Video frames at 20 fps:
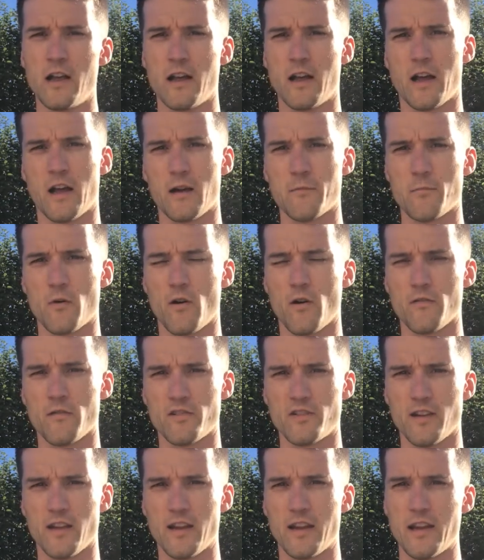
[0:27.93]

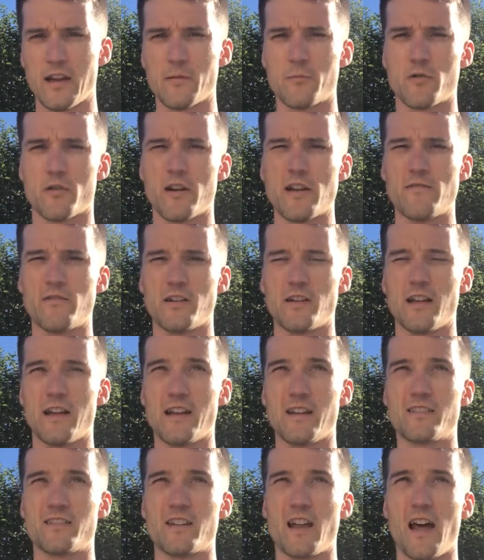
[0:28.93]
obviously in a
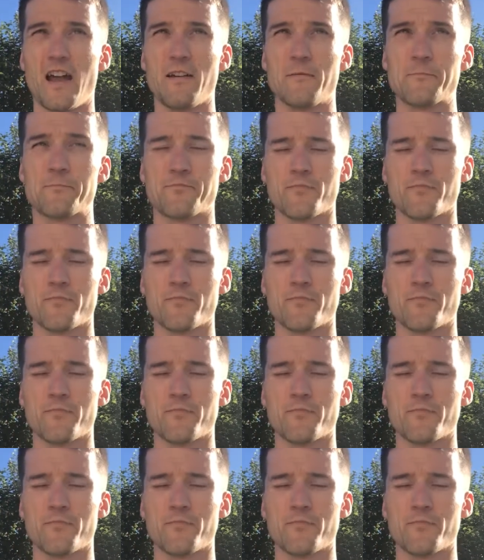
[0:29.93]
pre-fatigue state.